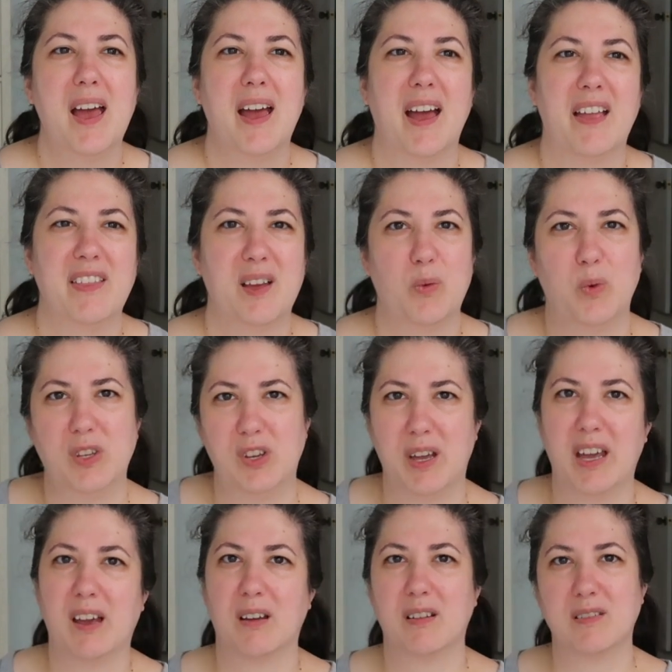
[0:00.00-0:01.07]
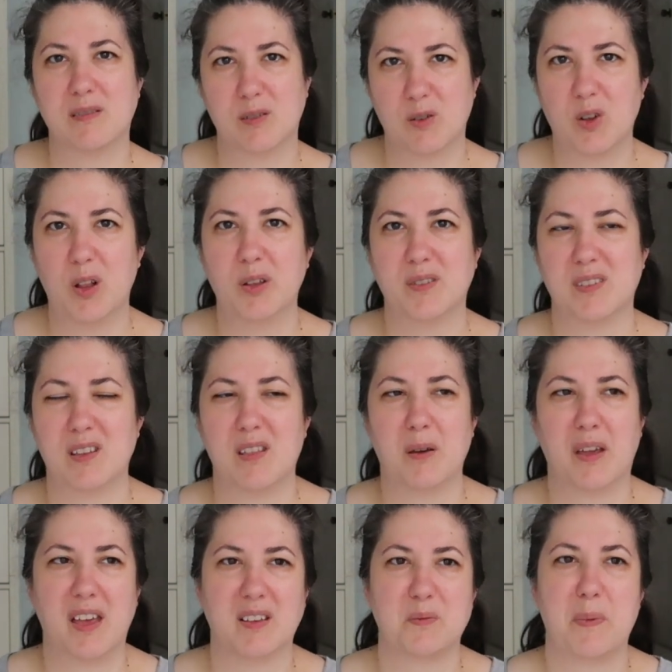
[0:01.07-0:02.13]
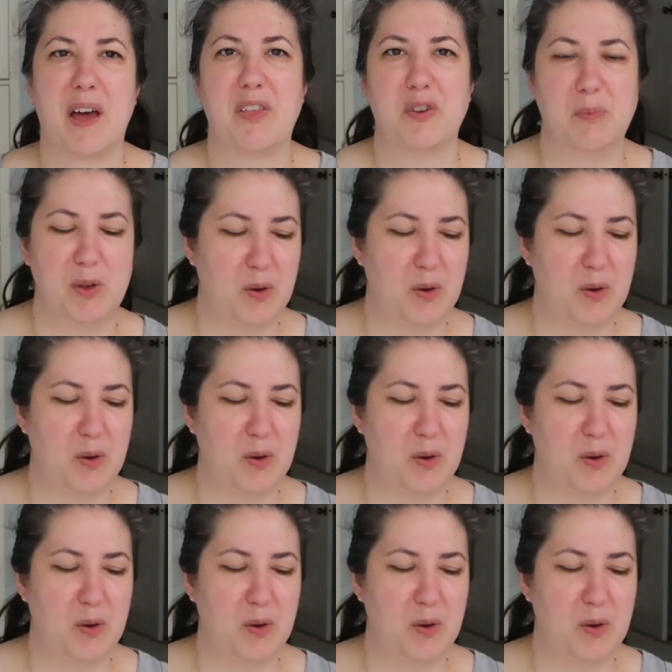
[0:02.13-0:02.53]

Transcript: And then when you get close to the guest bathroom,